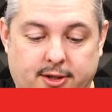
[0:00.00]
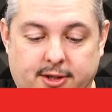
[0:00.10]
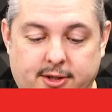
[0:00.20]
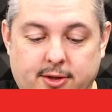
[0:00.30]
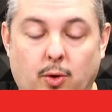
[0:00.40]

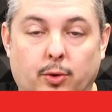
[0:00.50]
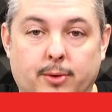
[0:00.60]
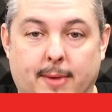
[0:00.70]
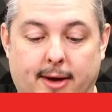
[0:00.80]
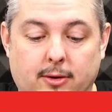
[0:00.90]
This is an
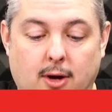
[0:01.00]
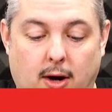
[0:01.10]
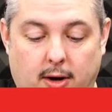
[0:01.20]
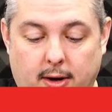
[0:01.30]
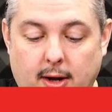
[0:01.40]
older model
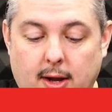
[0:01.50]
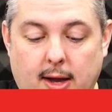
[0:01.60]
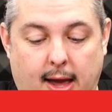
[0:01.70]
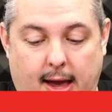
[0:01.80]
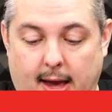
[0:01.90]
card,
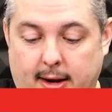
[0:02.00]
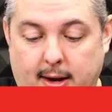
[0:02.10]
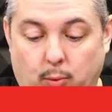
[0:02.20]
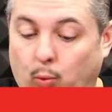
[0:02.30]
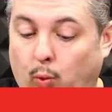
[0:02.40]
and
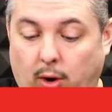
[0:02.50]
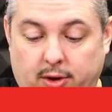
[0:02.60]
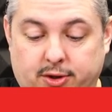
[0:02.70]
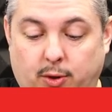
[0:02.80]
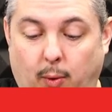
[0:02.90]
it
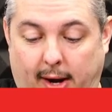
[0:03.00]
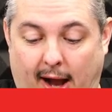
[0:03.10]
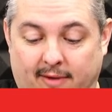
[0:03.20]
works great.